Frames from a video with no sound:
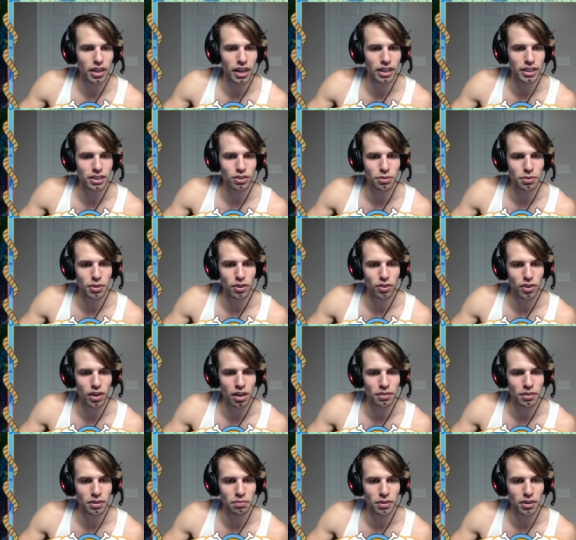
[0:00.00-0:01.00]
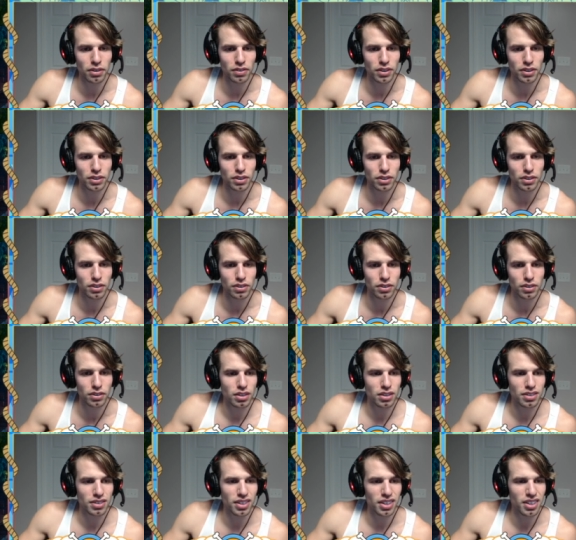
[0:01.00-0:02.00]
Actually, we'll put Robin above her too.
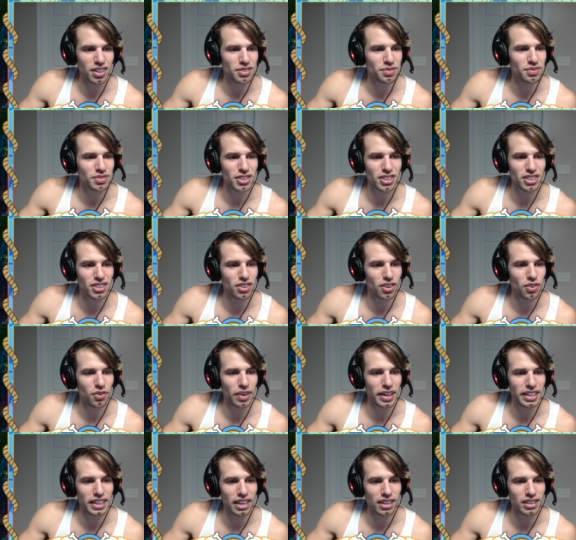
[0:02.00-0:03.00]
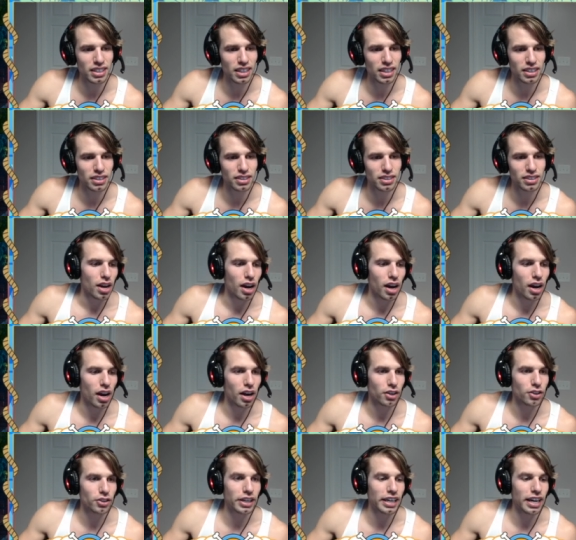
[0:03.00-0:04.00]
No, she's going way down the list.
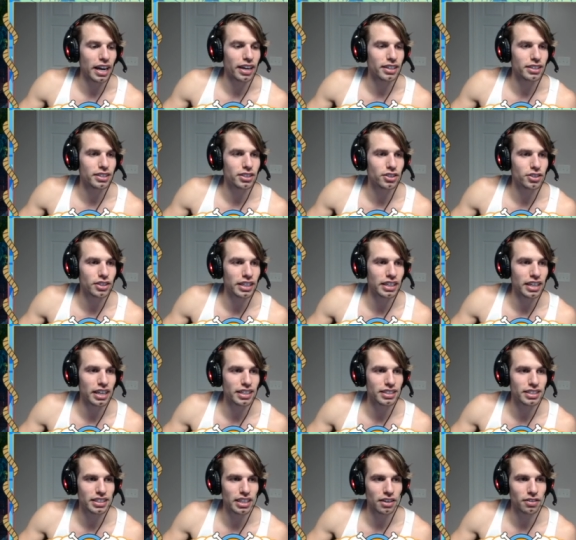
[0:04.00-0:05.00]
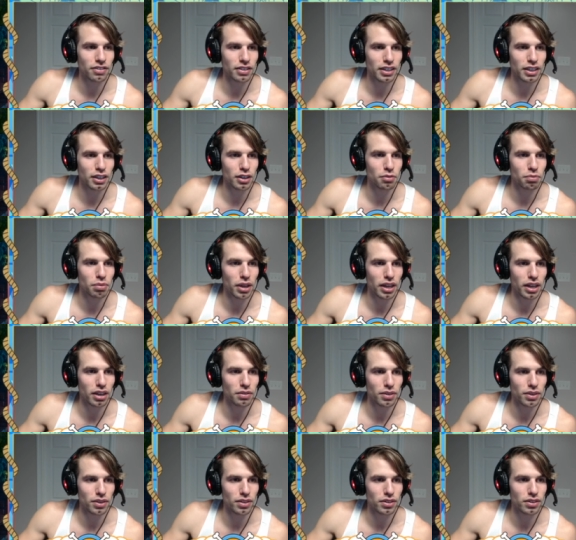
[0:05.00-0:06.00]
Green Ace. Green Ace, definitely
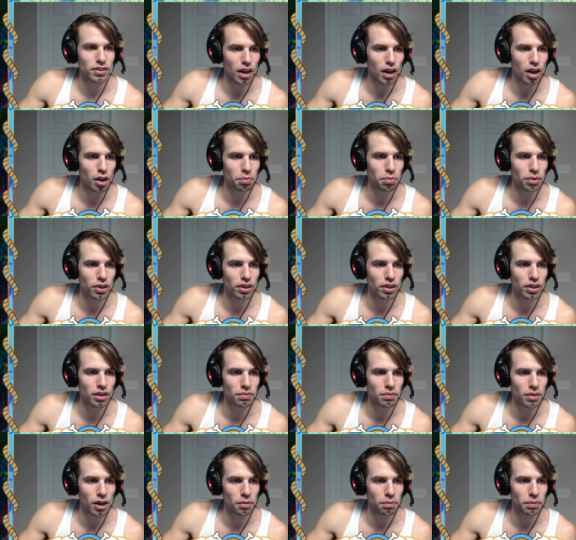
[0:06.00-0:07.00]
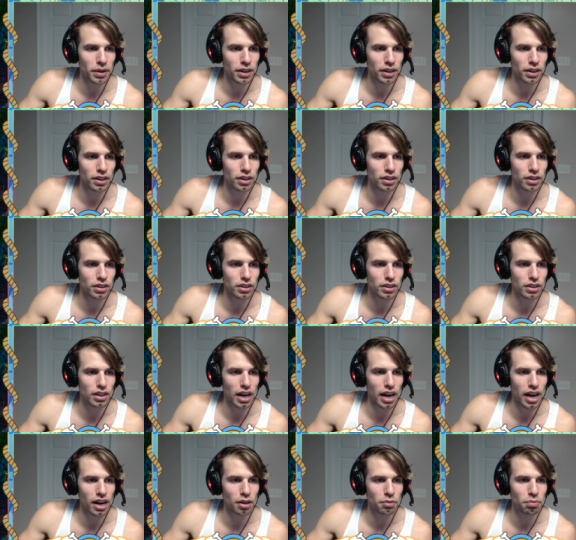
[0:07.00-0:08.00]
playable. I'll put him up here.
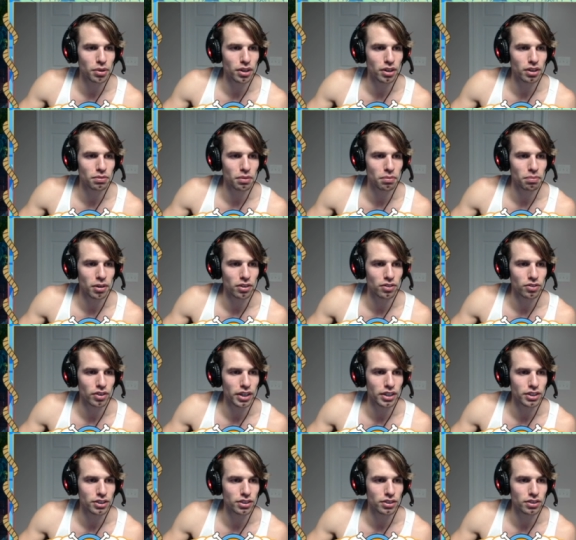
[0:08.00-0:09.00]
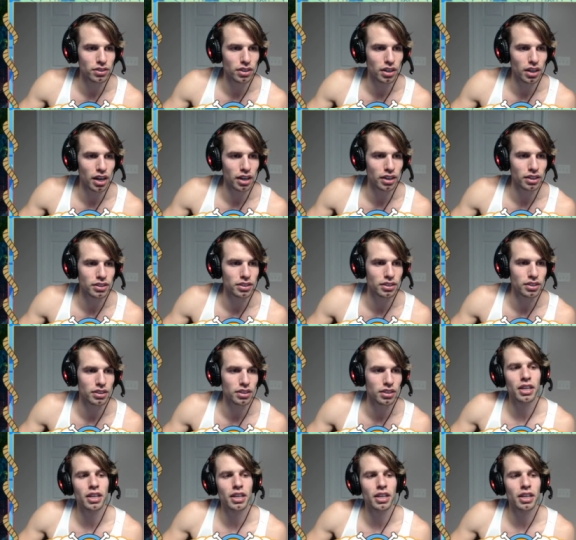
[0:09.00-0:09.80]
I'll put him above Reiju, honestly.